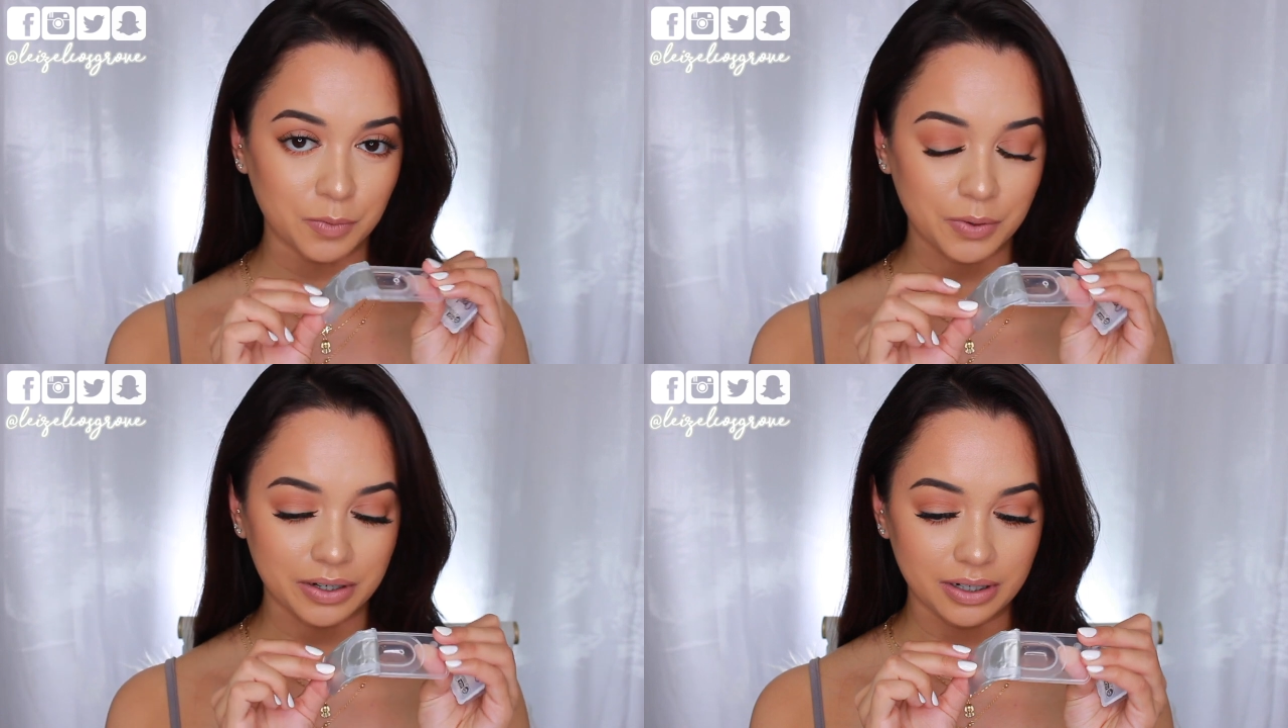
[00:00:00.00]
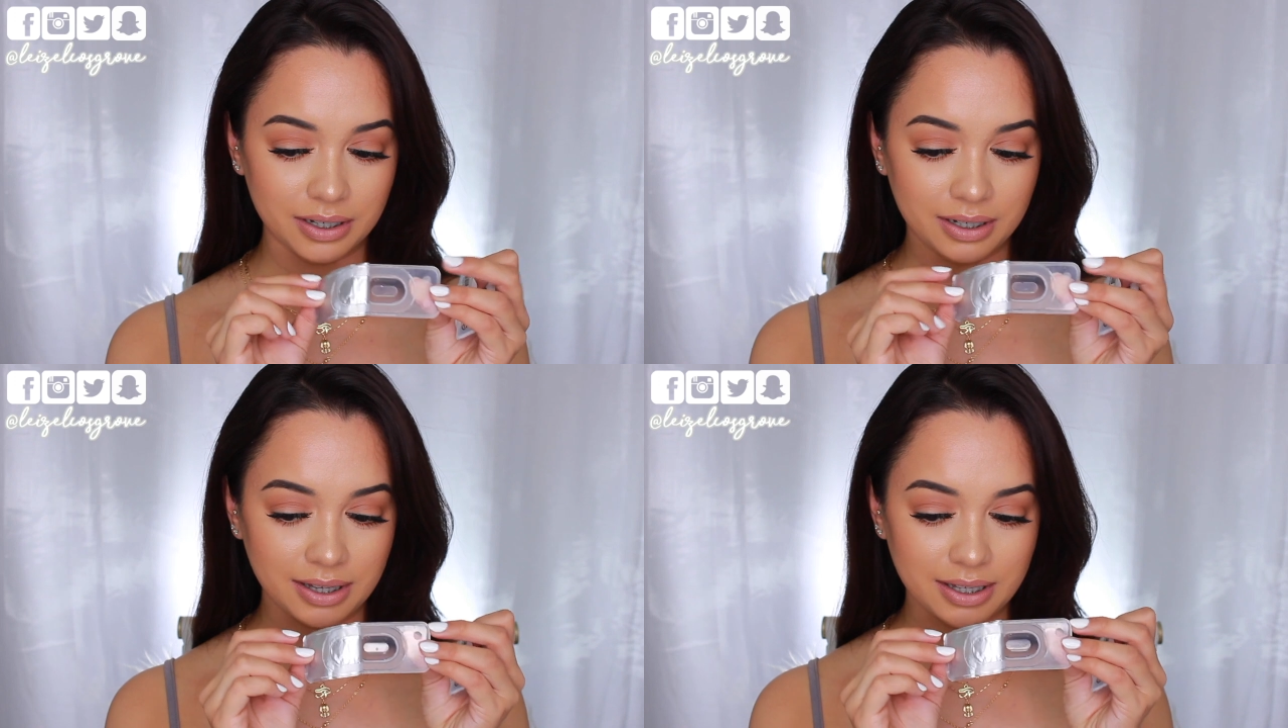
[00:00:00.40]
worn
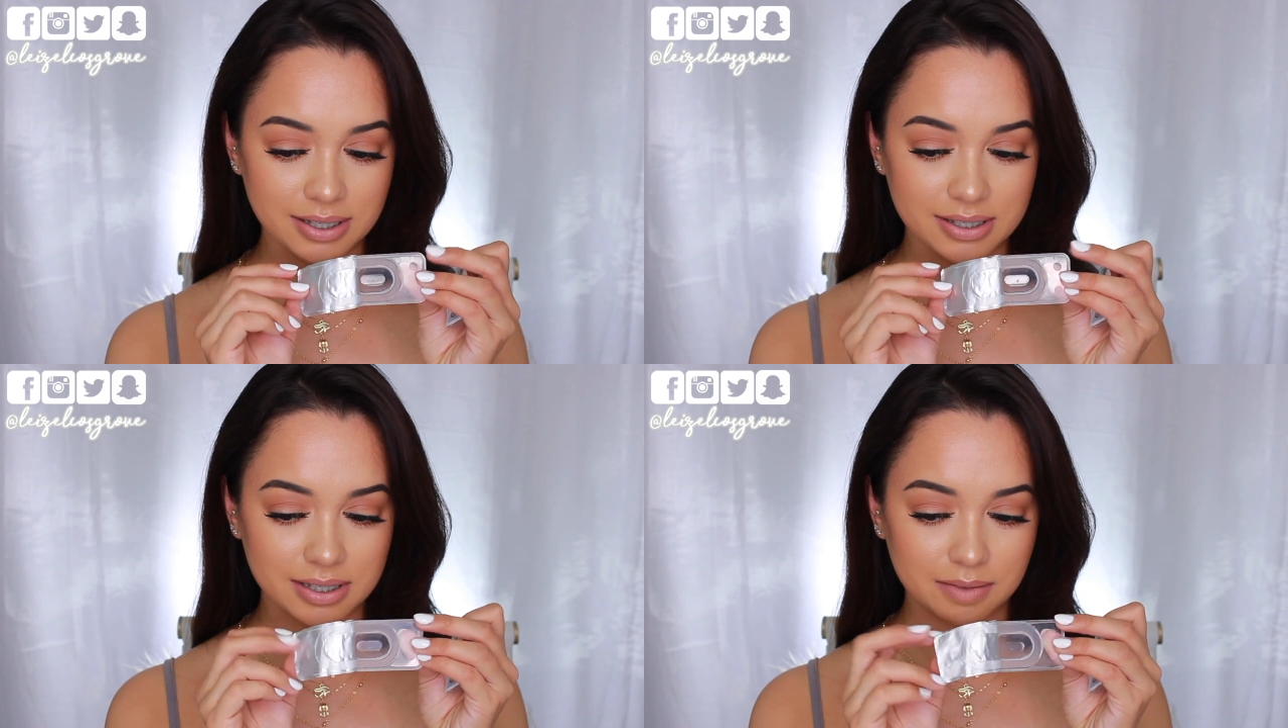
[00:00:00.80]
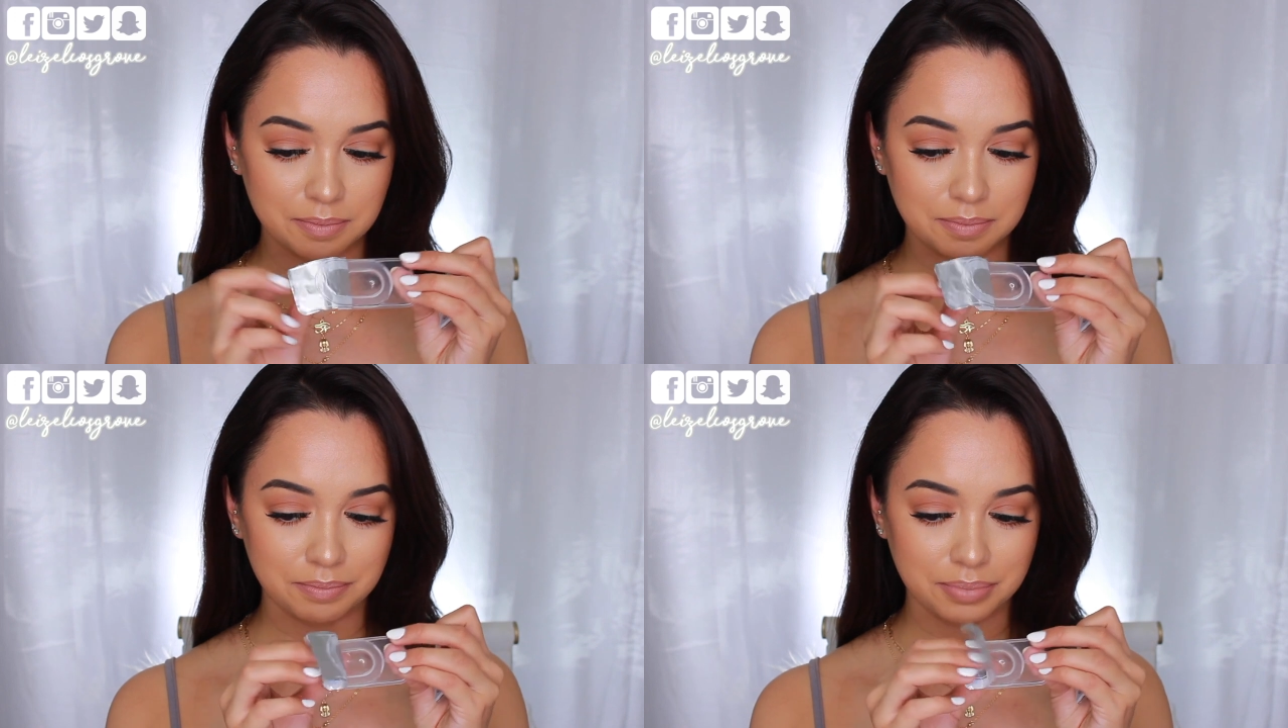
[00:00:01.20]
these
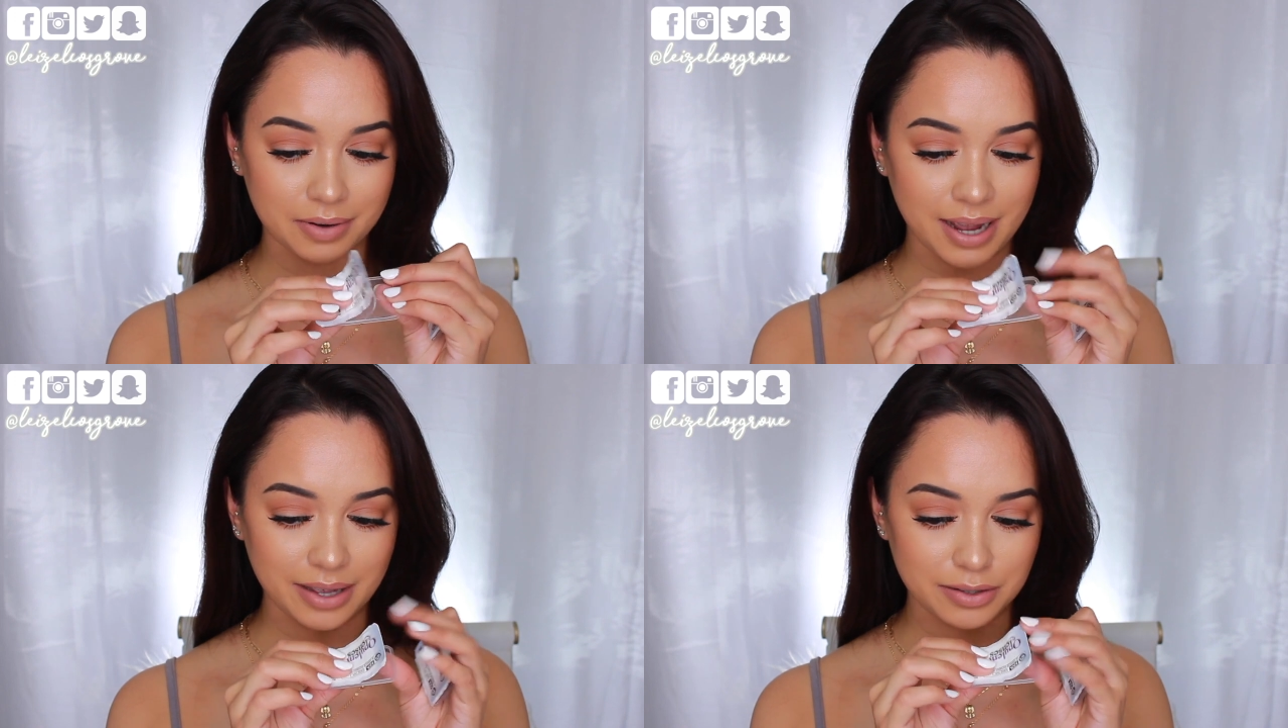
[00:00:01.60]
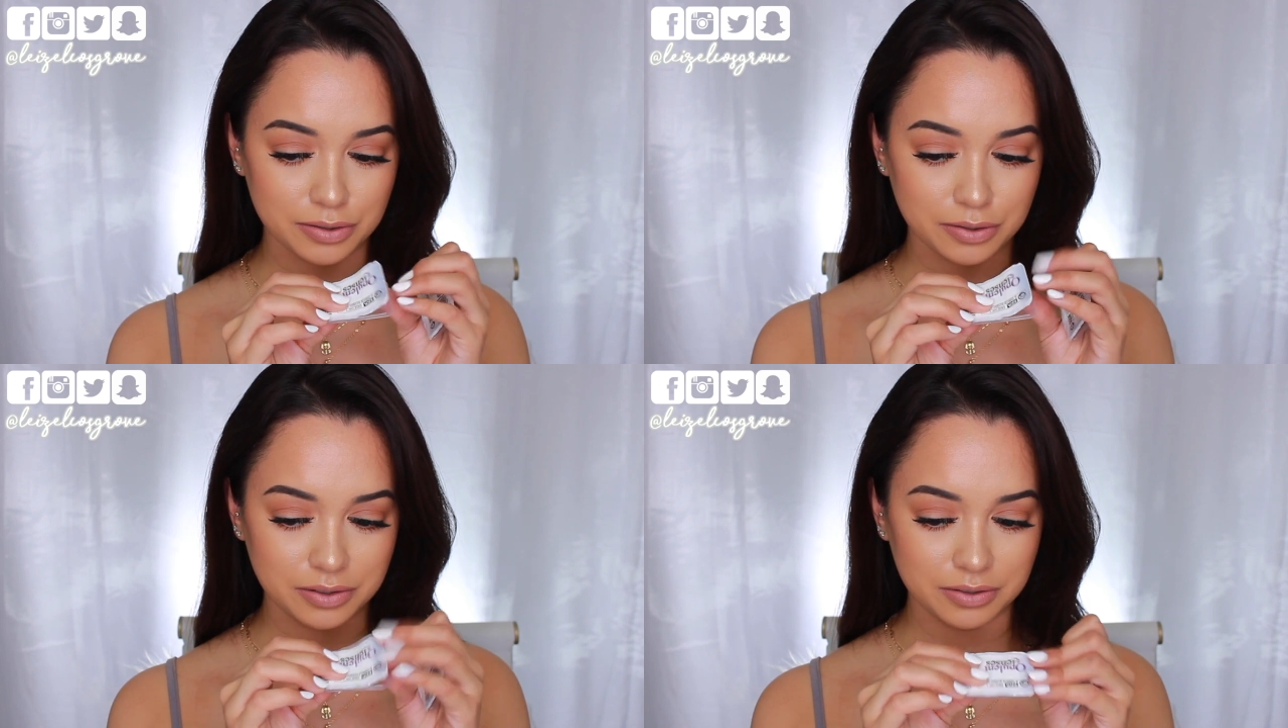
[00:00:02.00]
prior
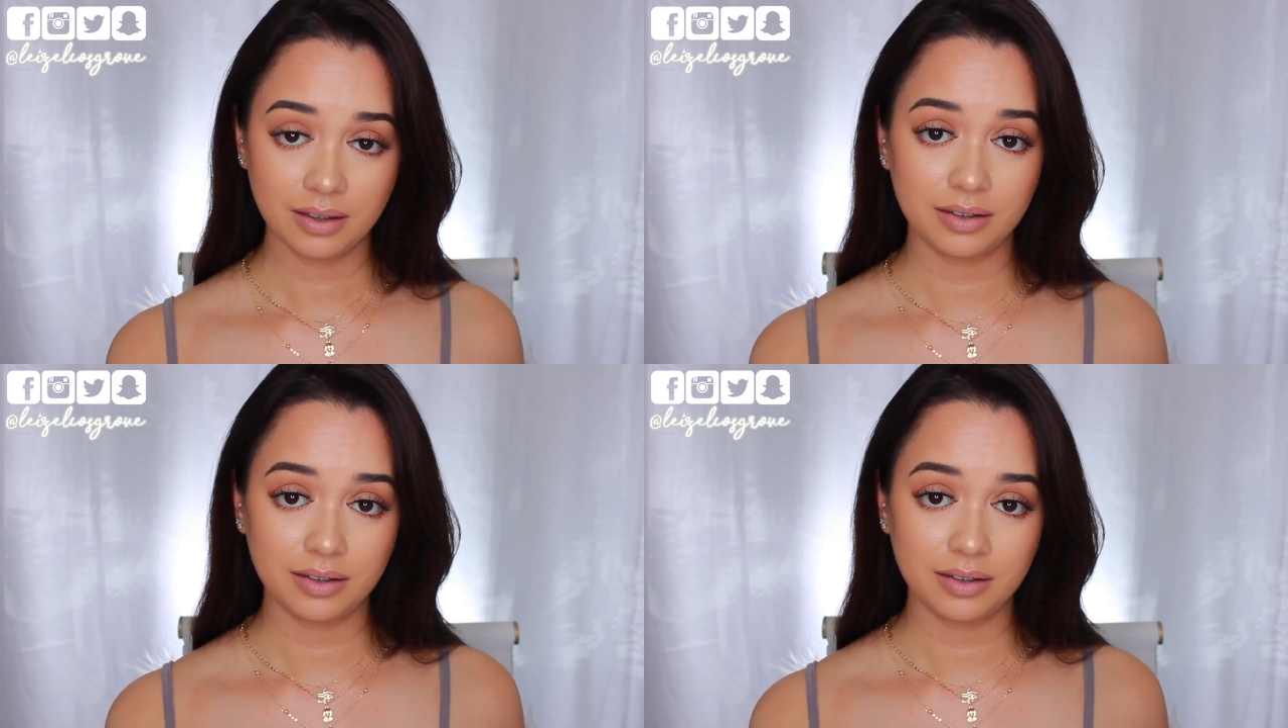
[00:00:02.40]
to.